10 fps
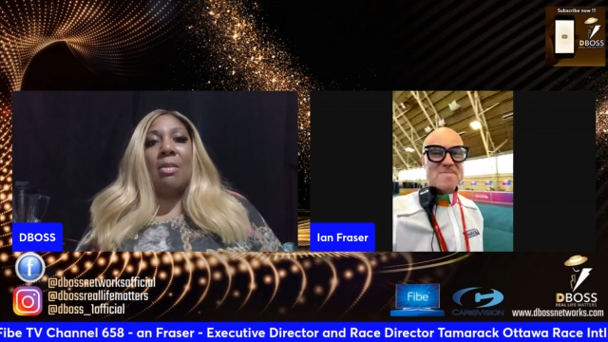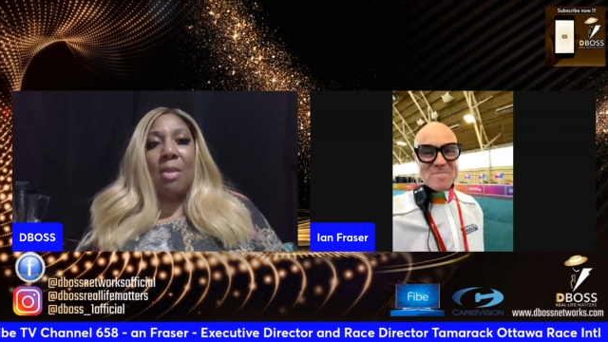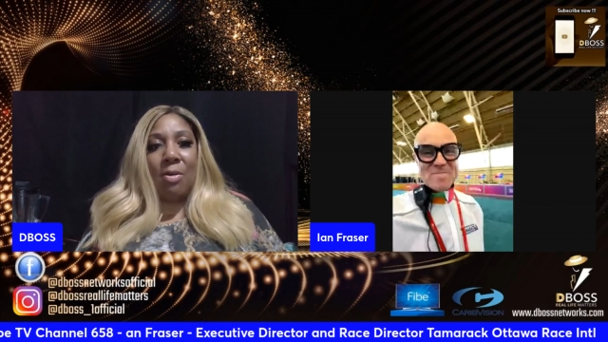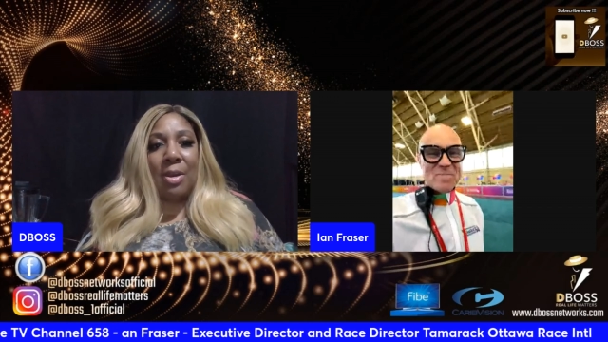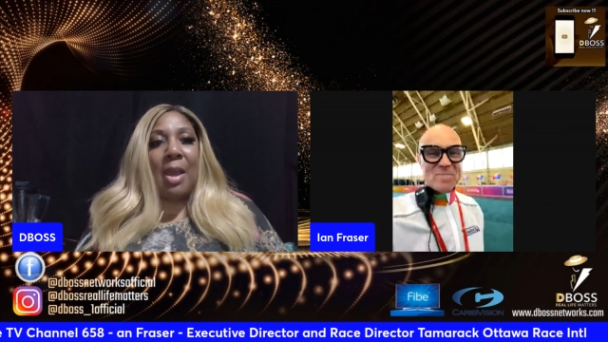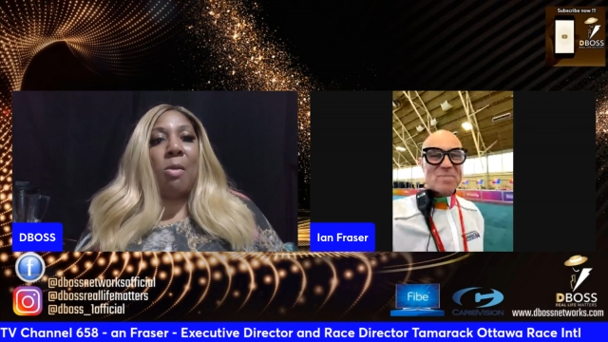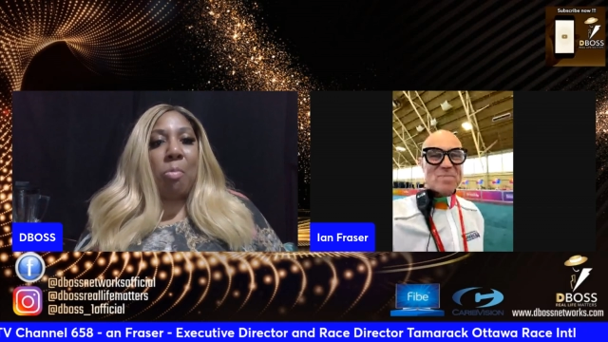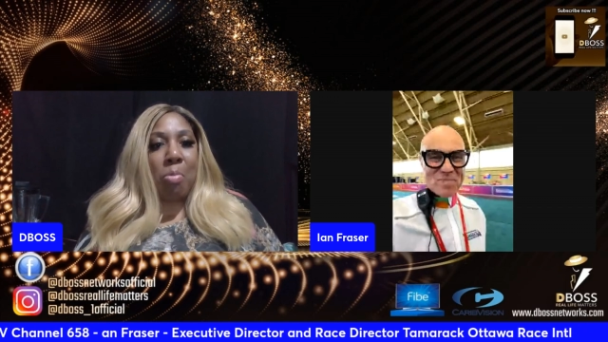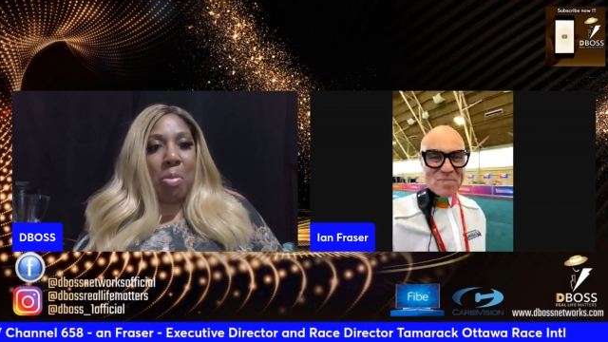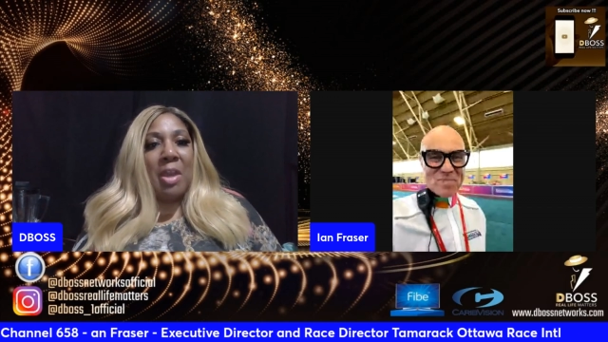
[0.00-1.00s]
Speaker 1: Okay.
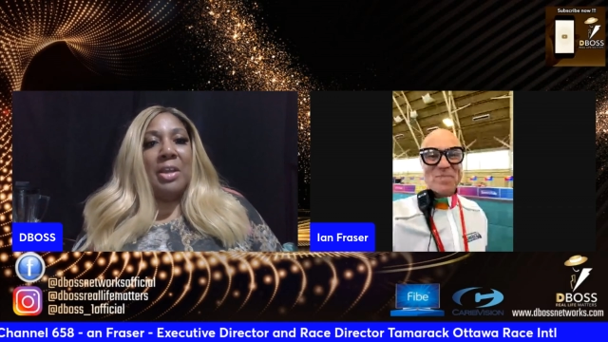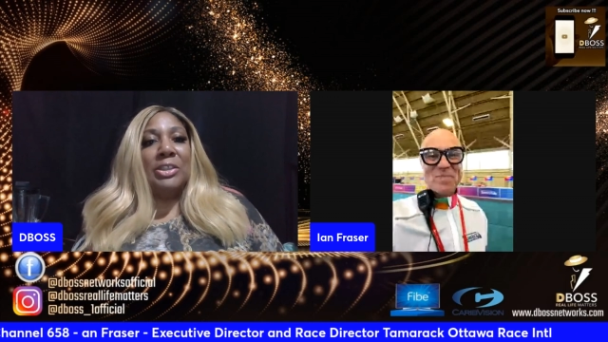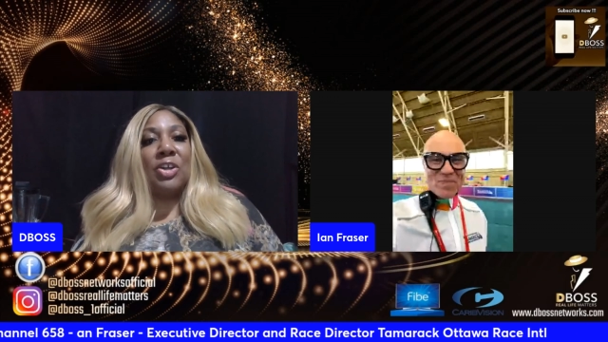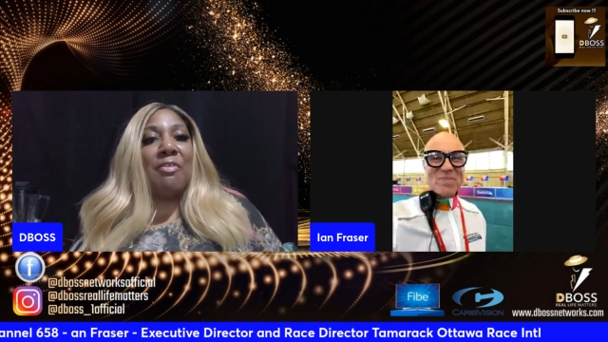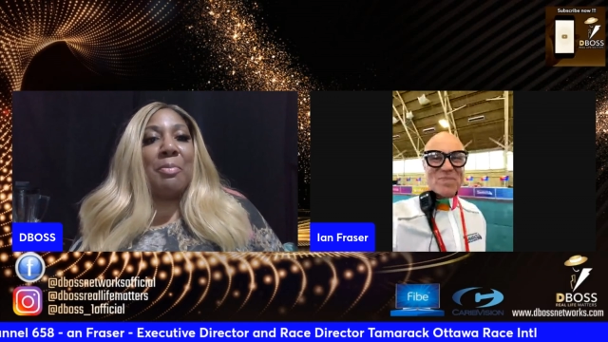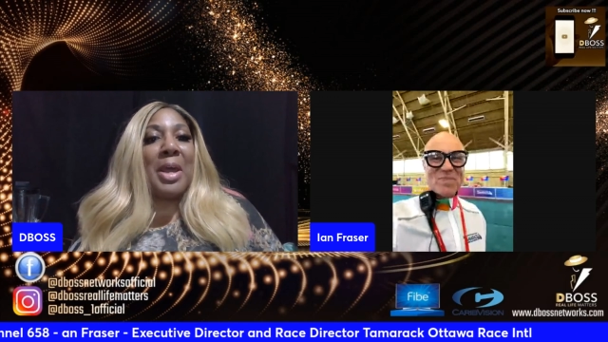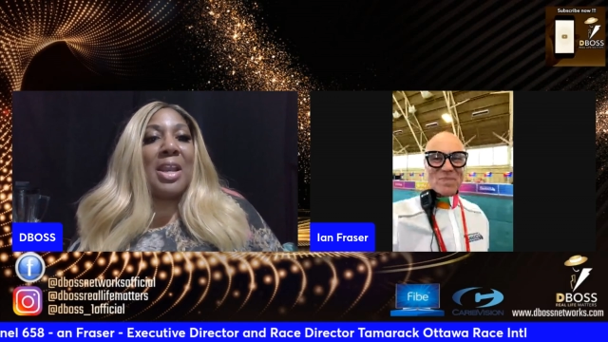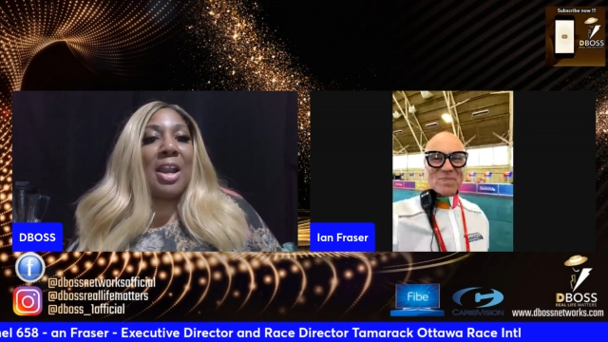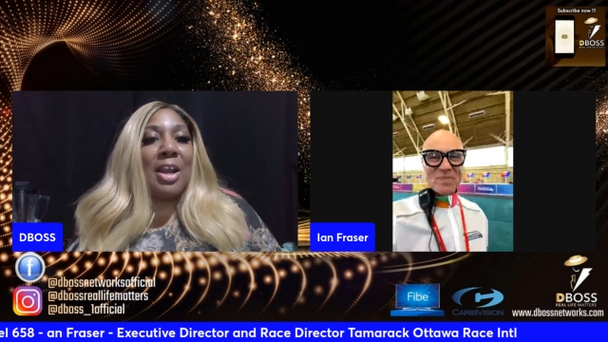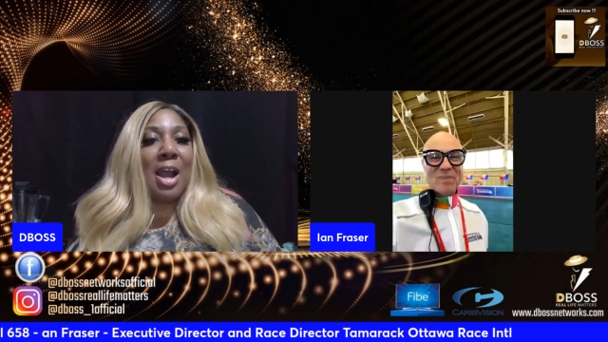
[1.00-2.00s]
So everybody
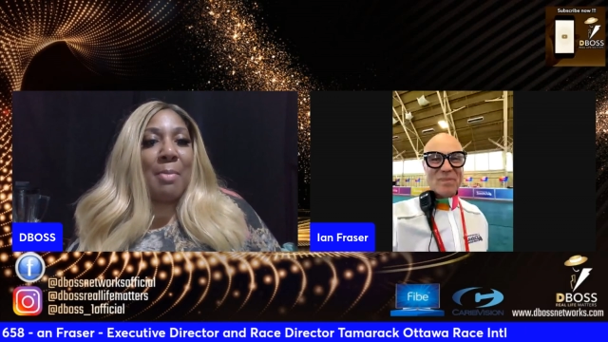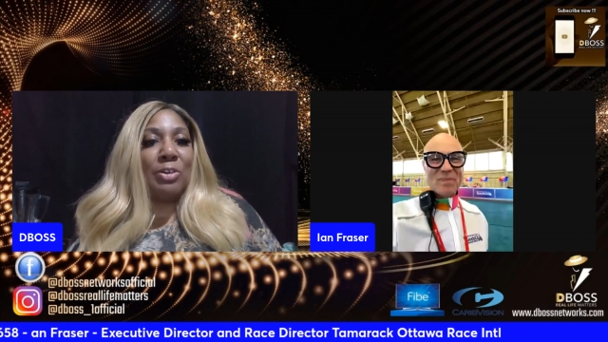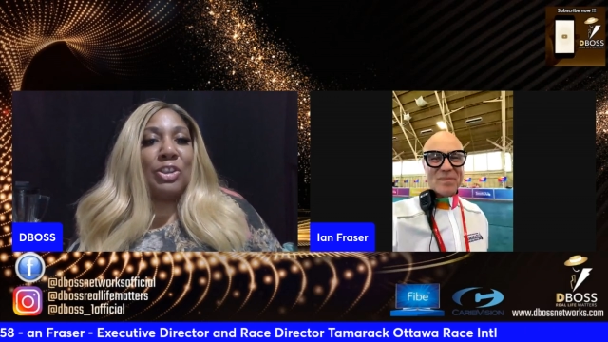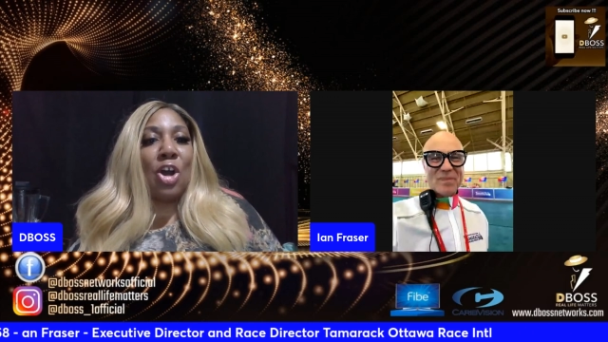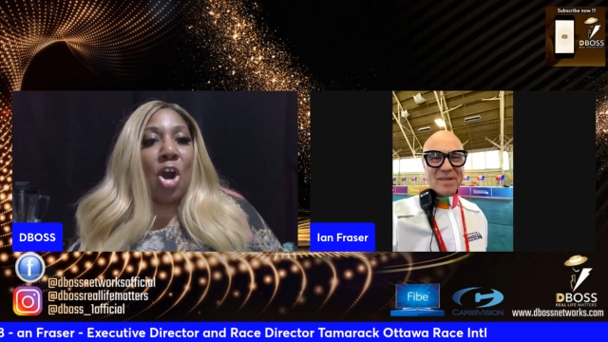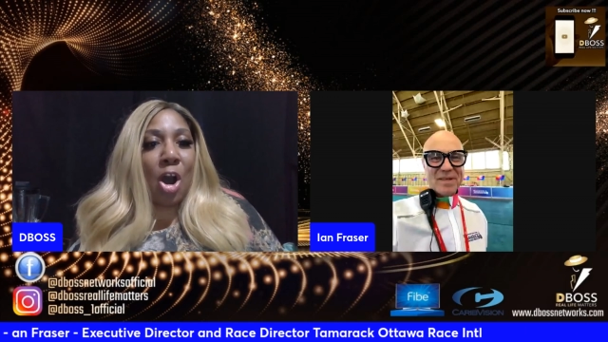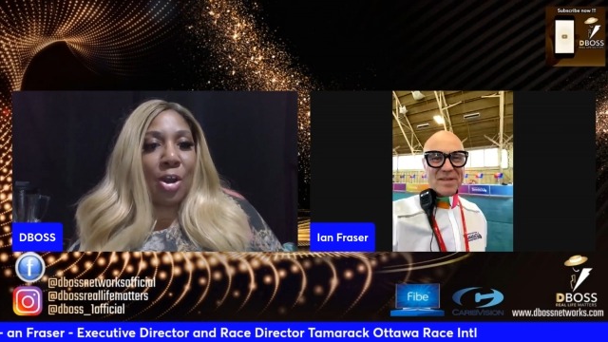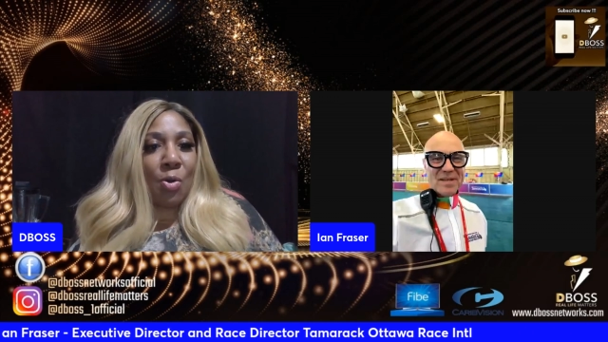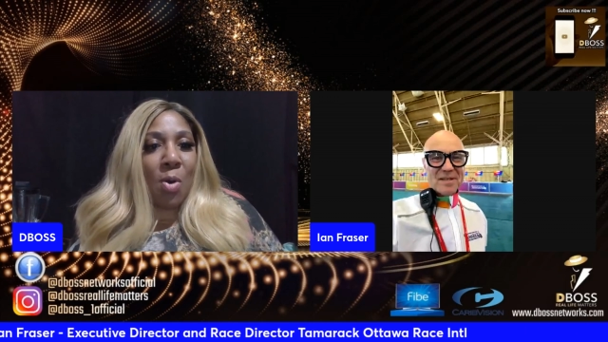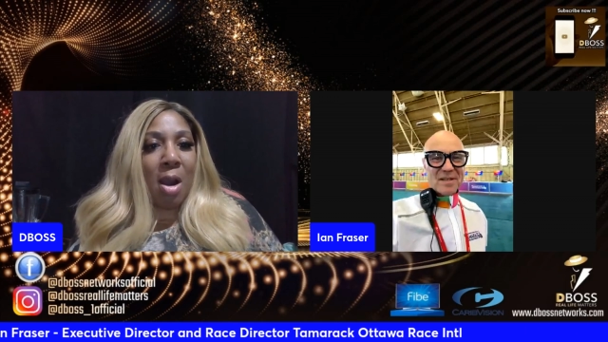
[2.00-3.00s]
got to come out to
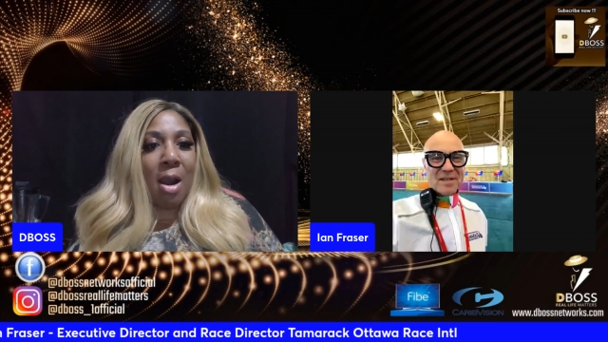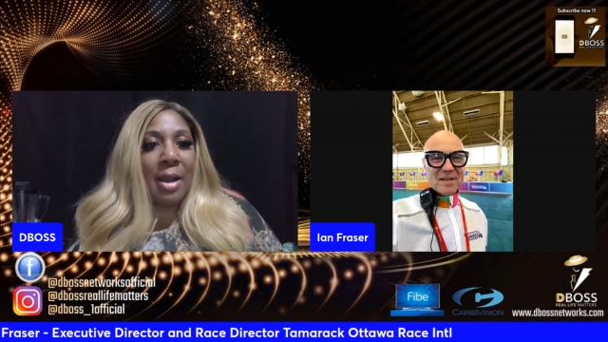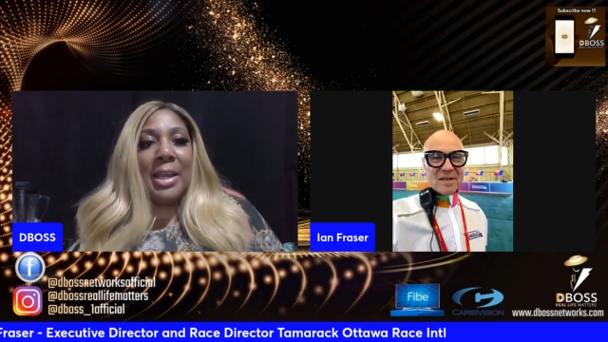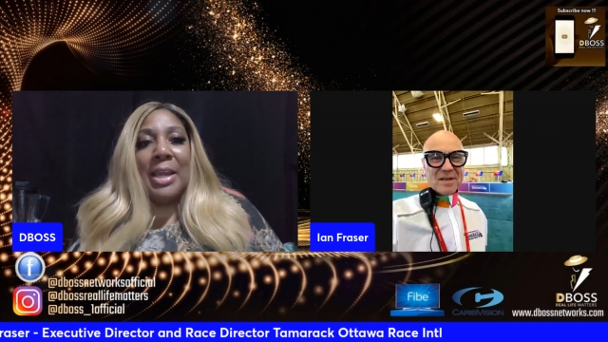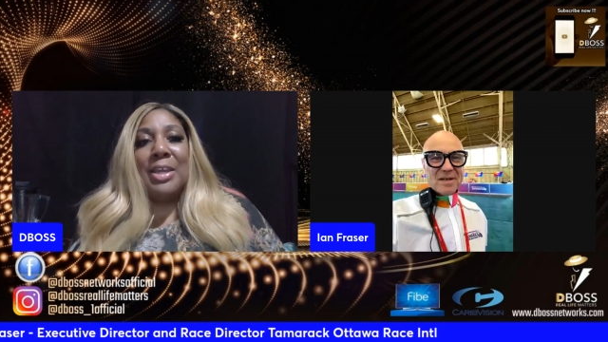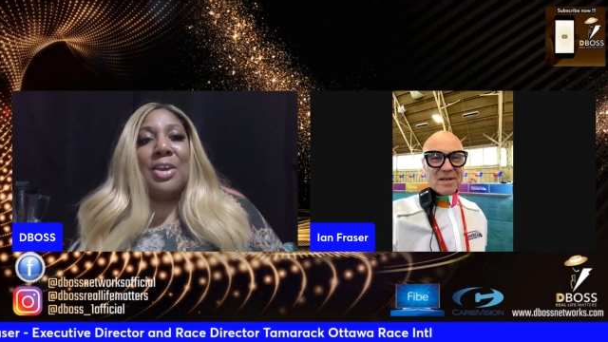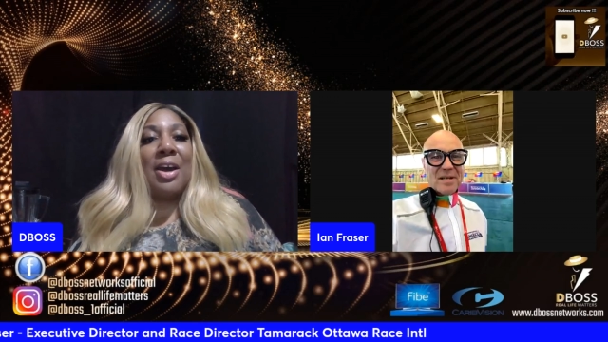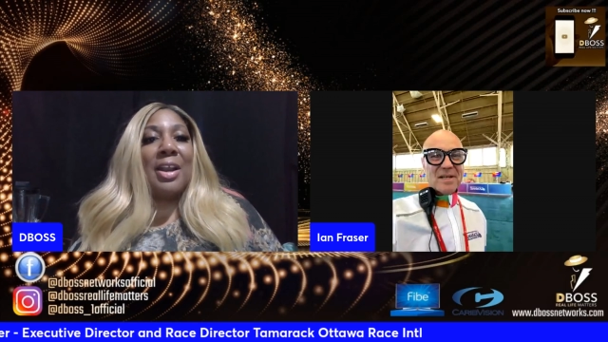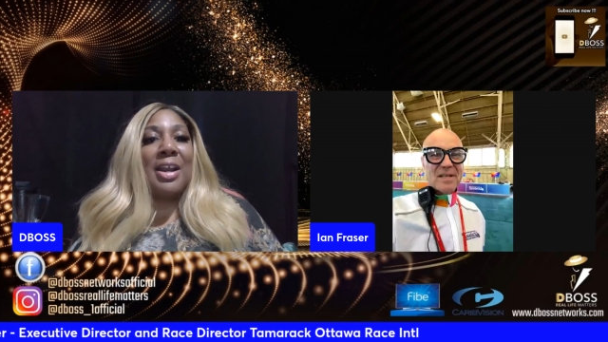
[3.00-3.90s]
Ottawa. You got to